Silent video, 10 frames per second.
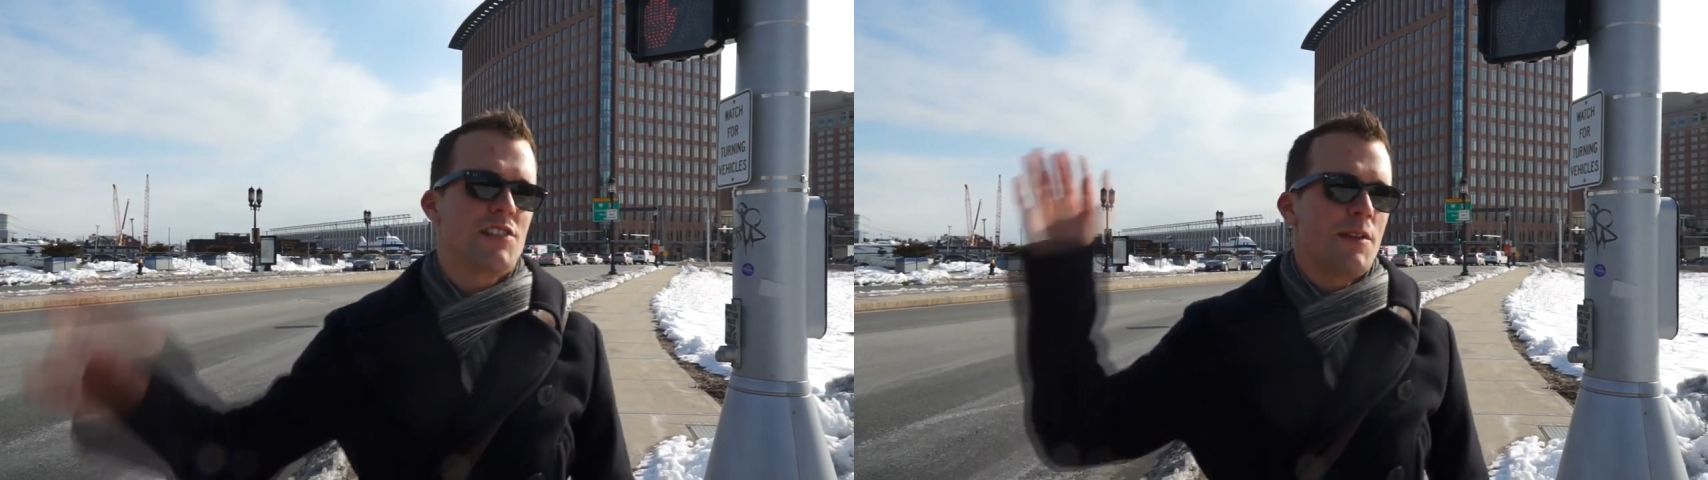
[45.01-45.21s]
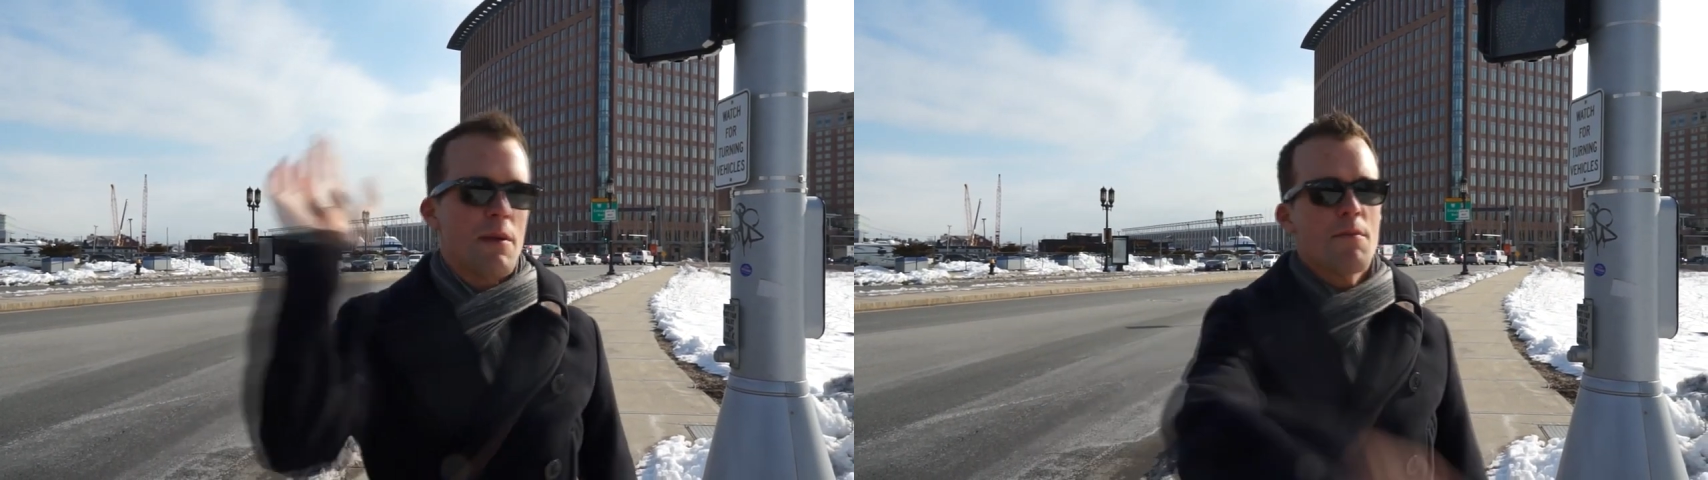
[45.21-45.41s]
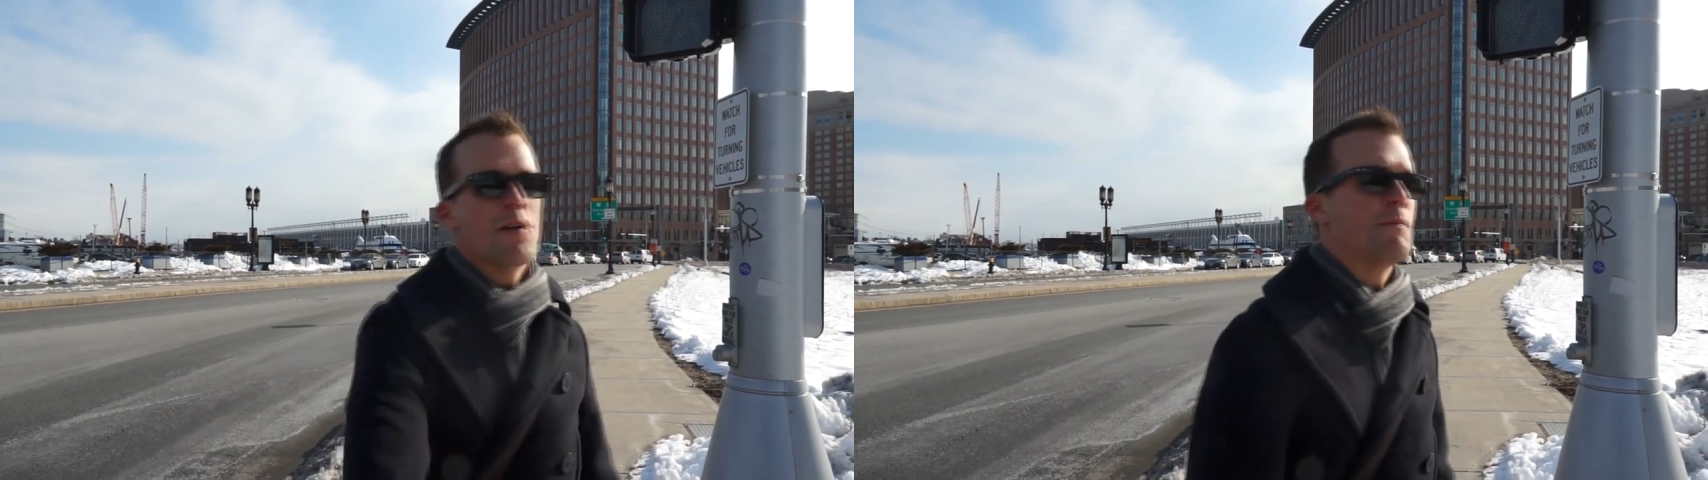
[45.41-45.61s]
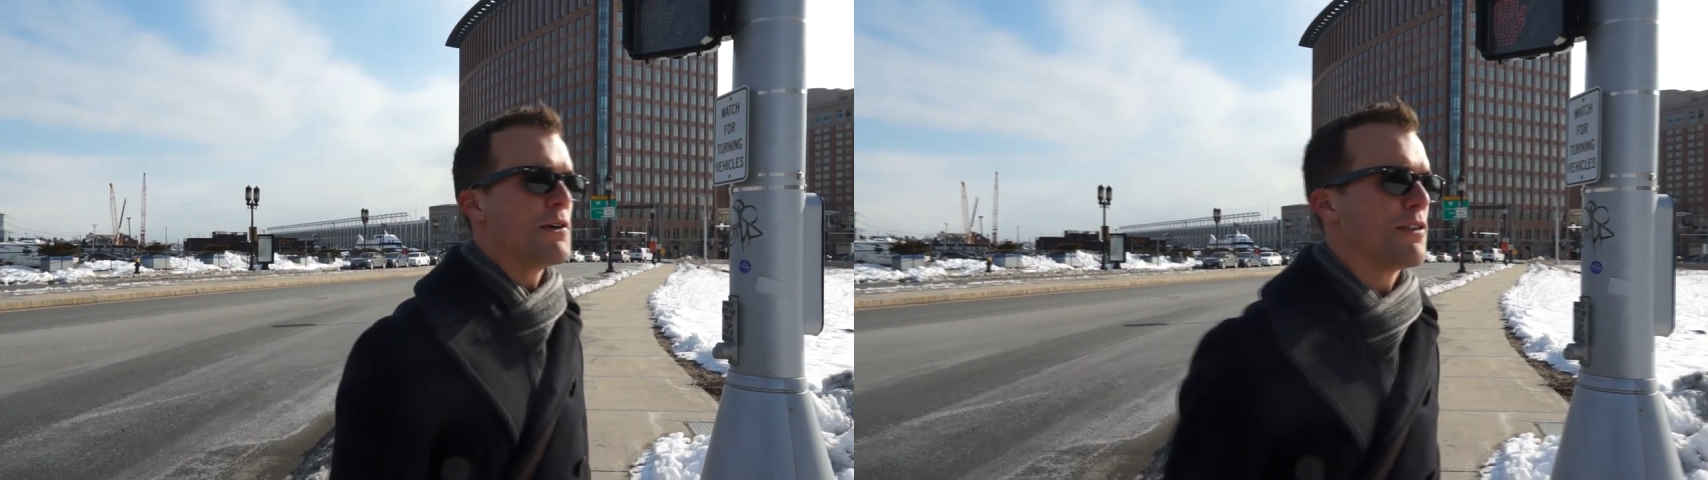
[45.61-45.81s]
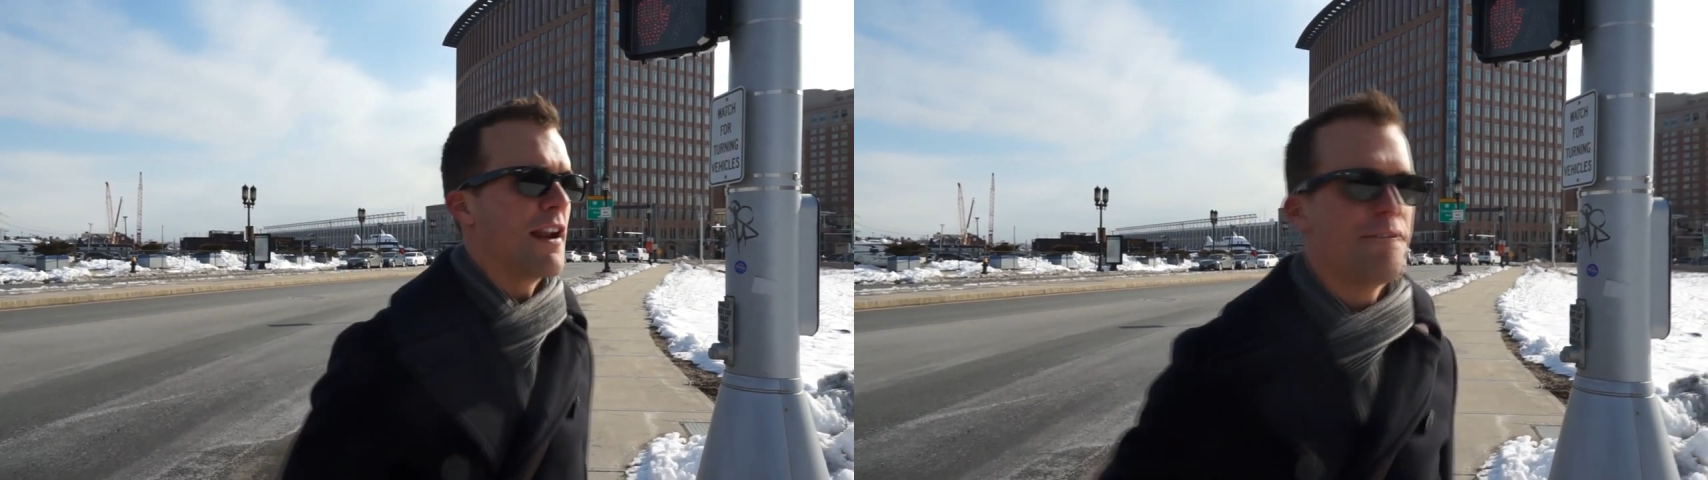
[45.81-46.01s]
It's going to be my
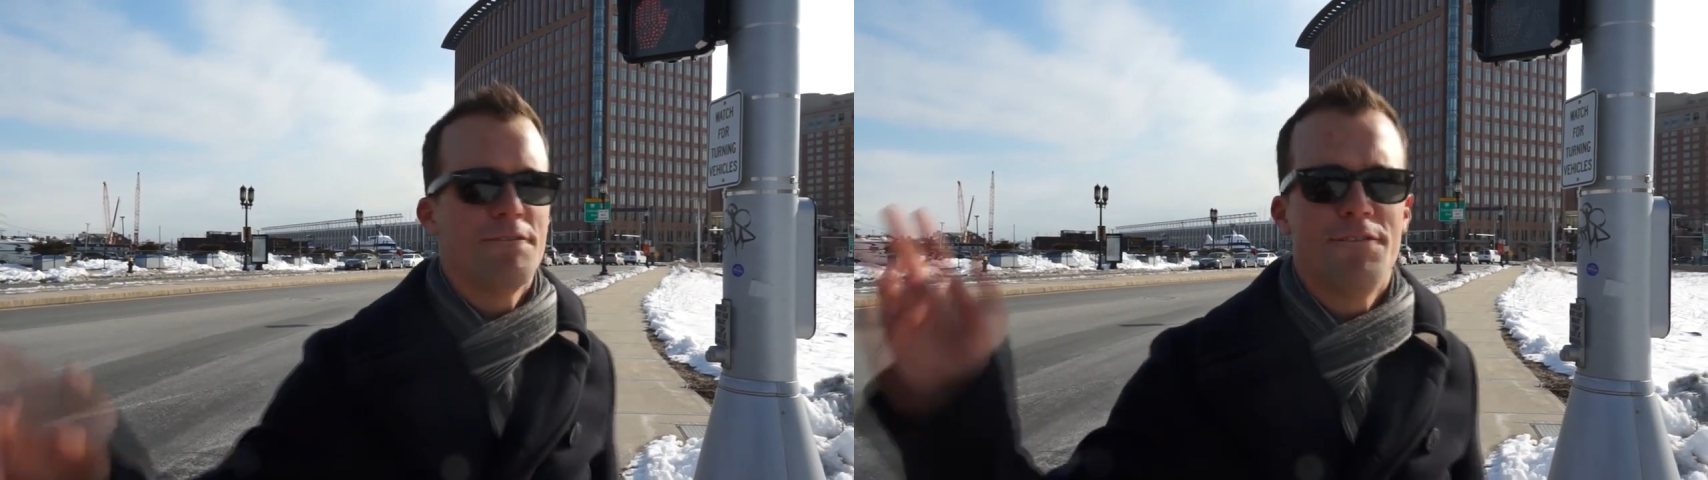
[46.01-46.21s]
food. You don't know